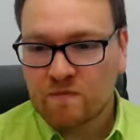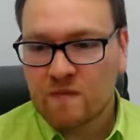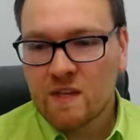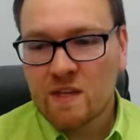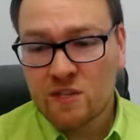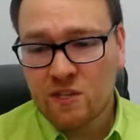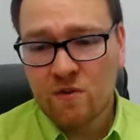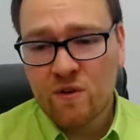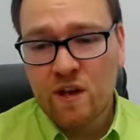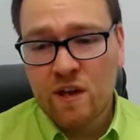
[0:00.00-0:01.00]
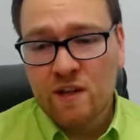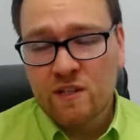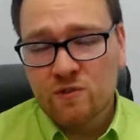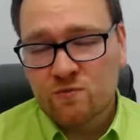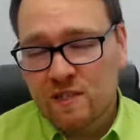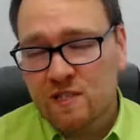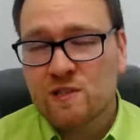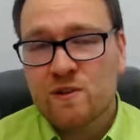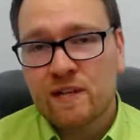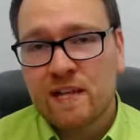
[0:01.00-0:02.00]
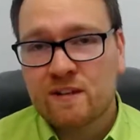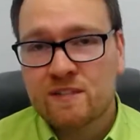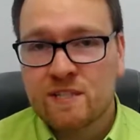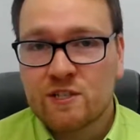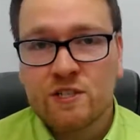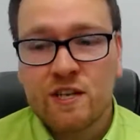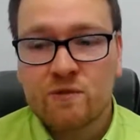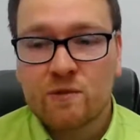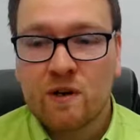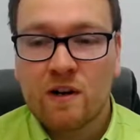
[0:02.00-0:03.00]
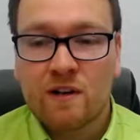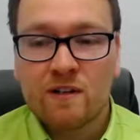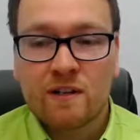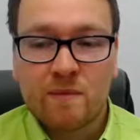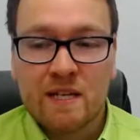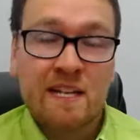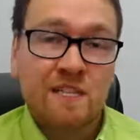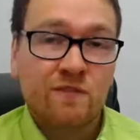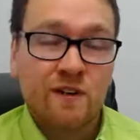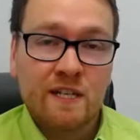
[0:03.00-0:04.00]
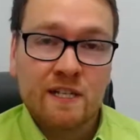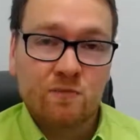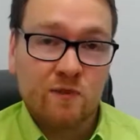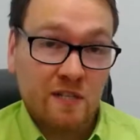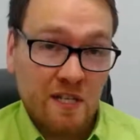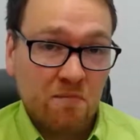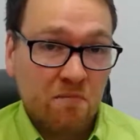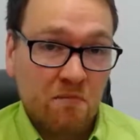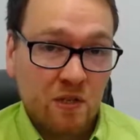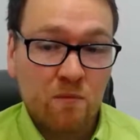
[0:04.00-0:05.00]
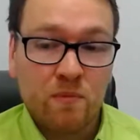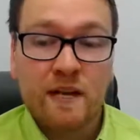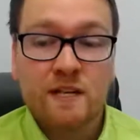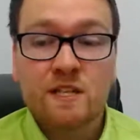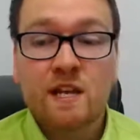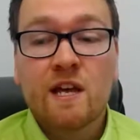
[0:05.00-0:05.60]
So directors' loan accounts in general are going to be classified as what I say, complex,